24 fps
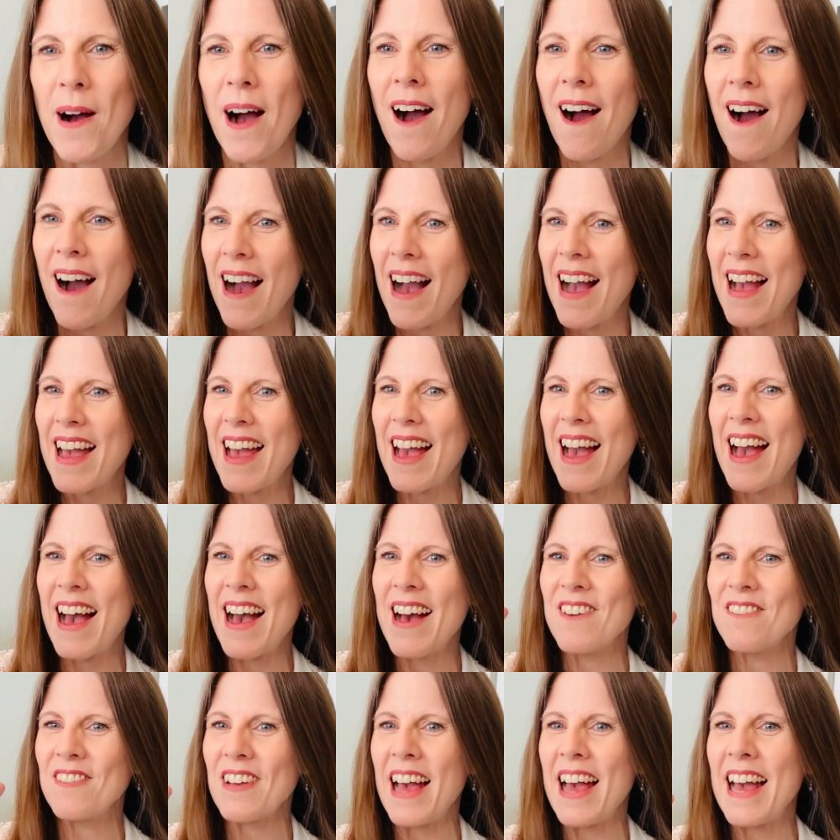I
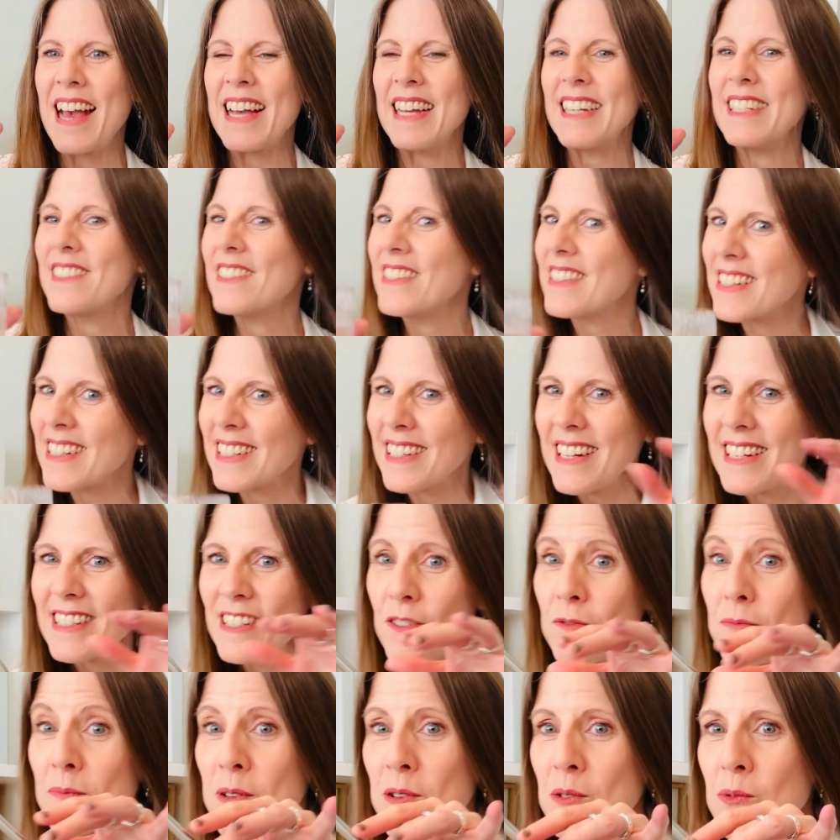have just a glass
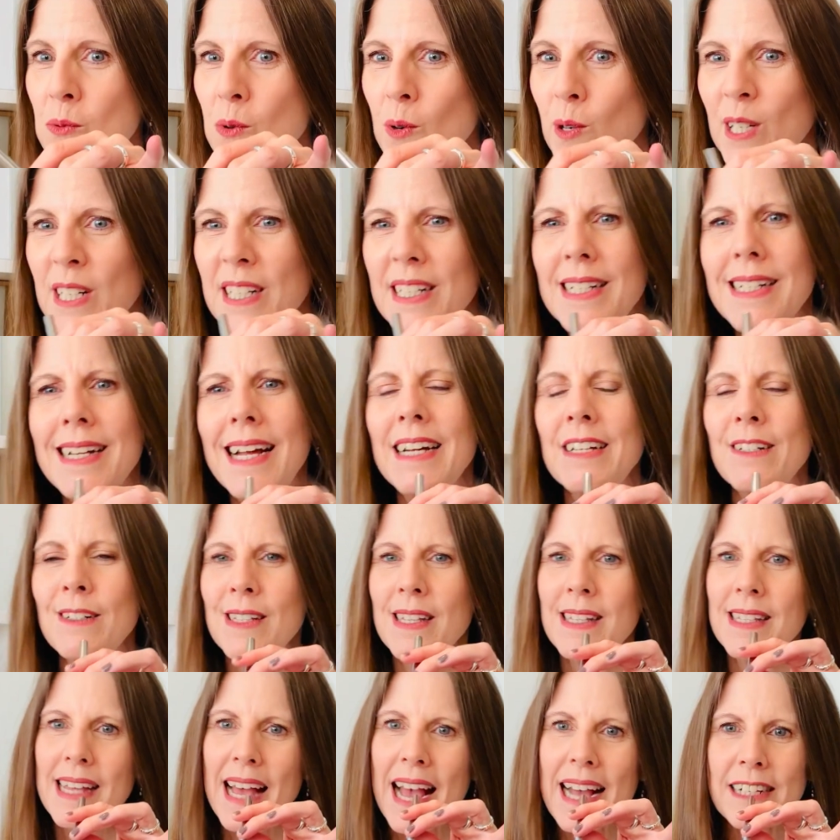of mineral water today because
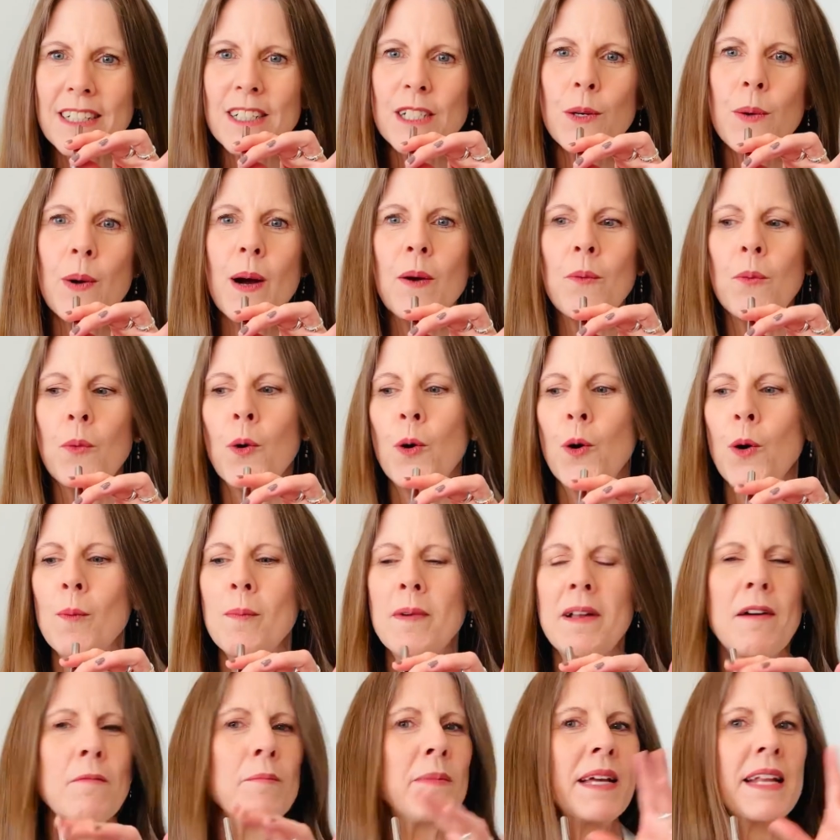it's actually quite warm
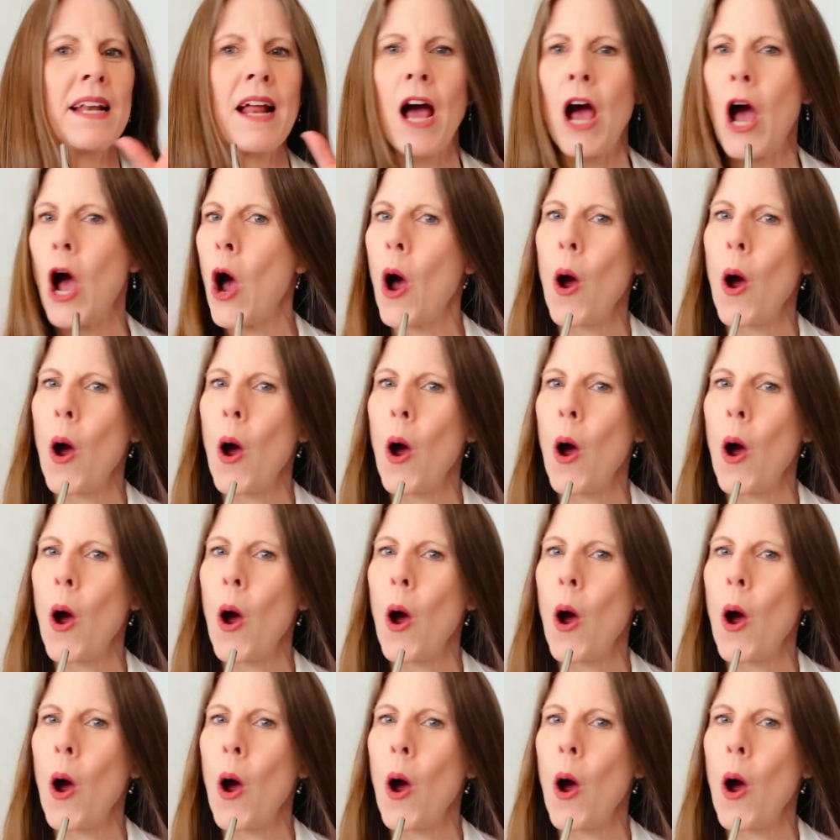and I've been